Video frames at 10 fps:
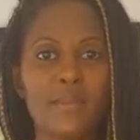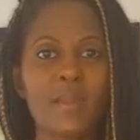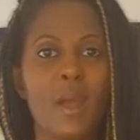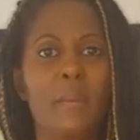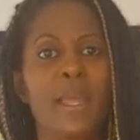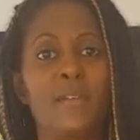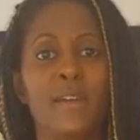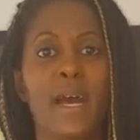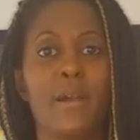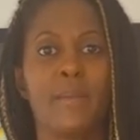and being of a
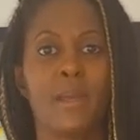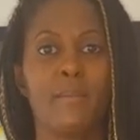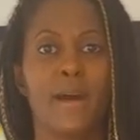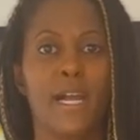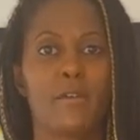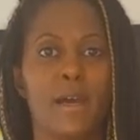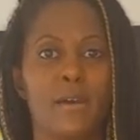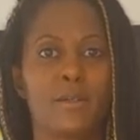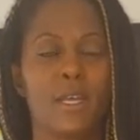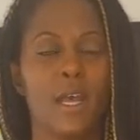Caribbean
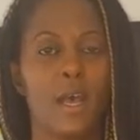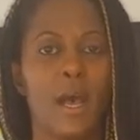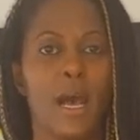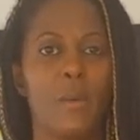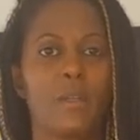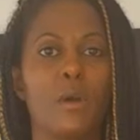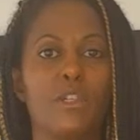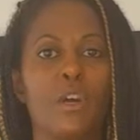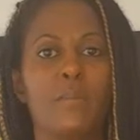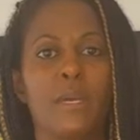background I would go
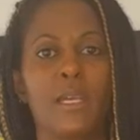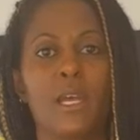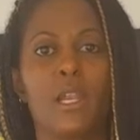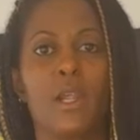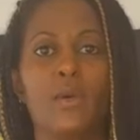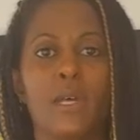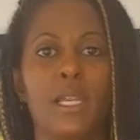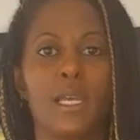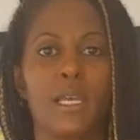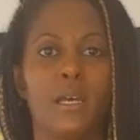shopping
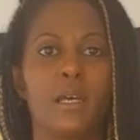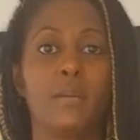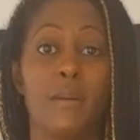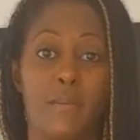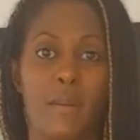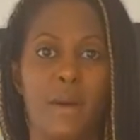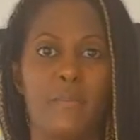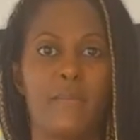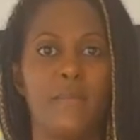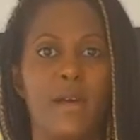locally
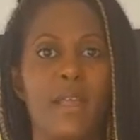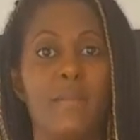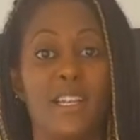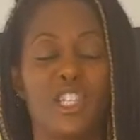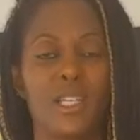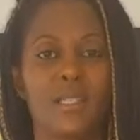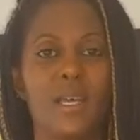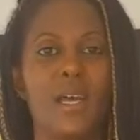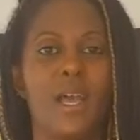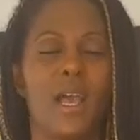in
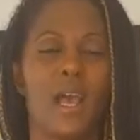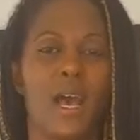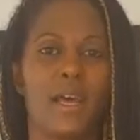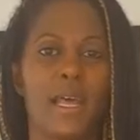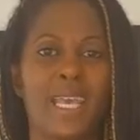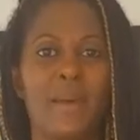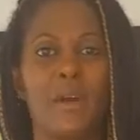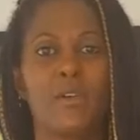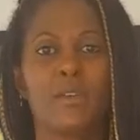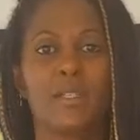Manchester, and I came
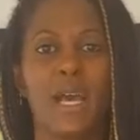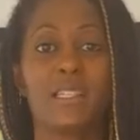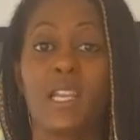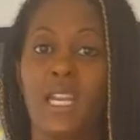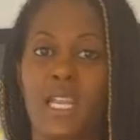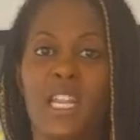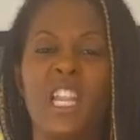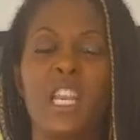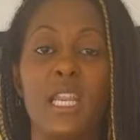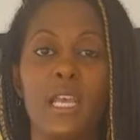across it in
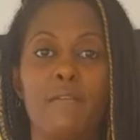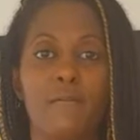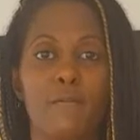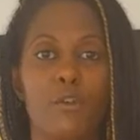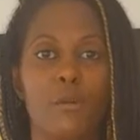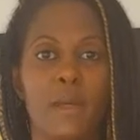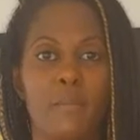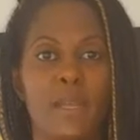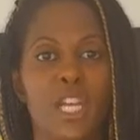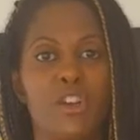the leaf form
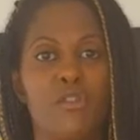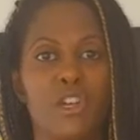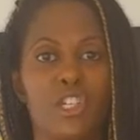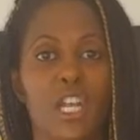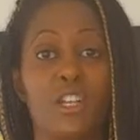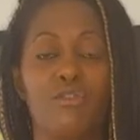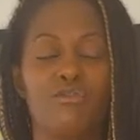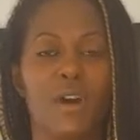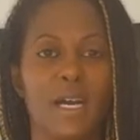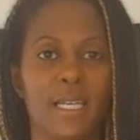and being crushed and
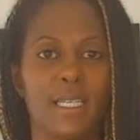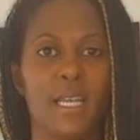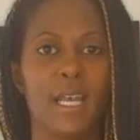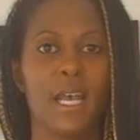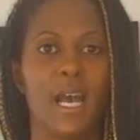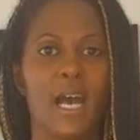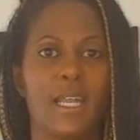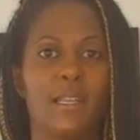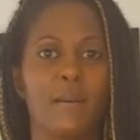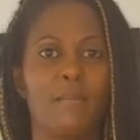dried,
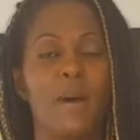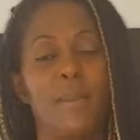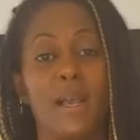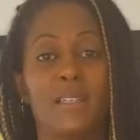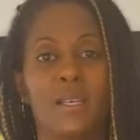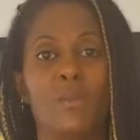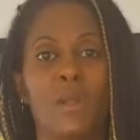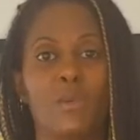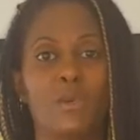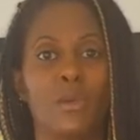and by asking what
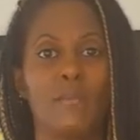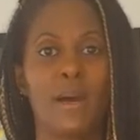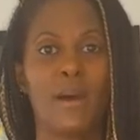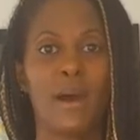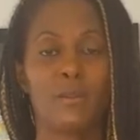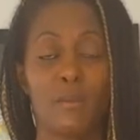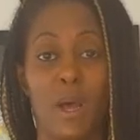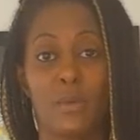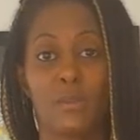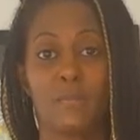it was all about, I
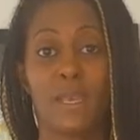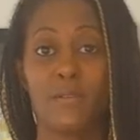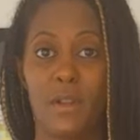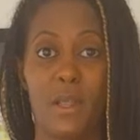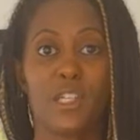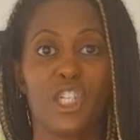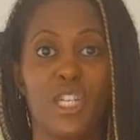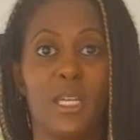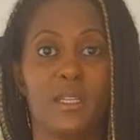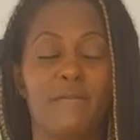was given a
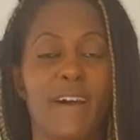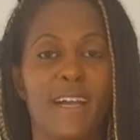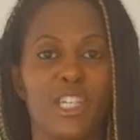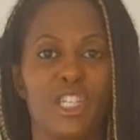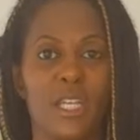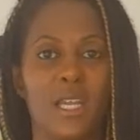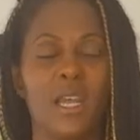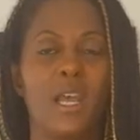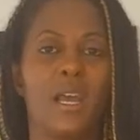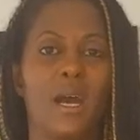fact sheet,
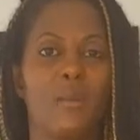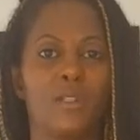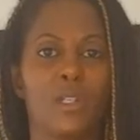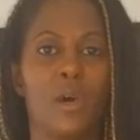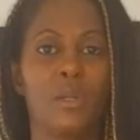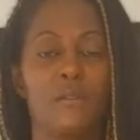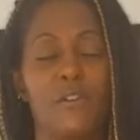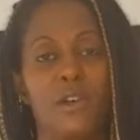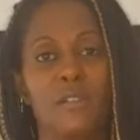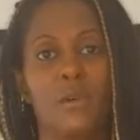and was told
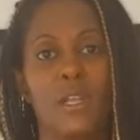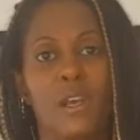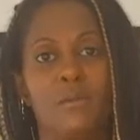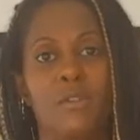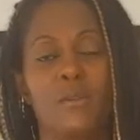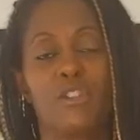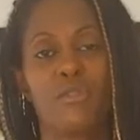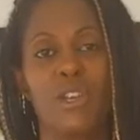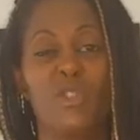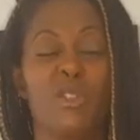first of all it comes from a
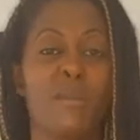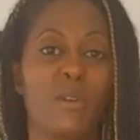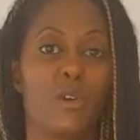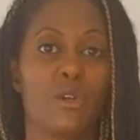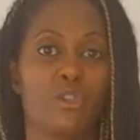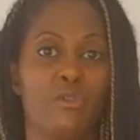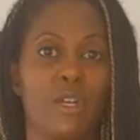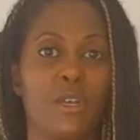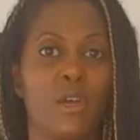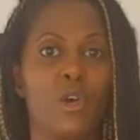tree called the miracle
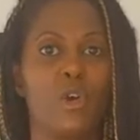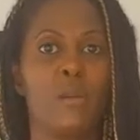tree, or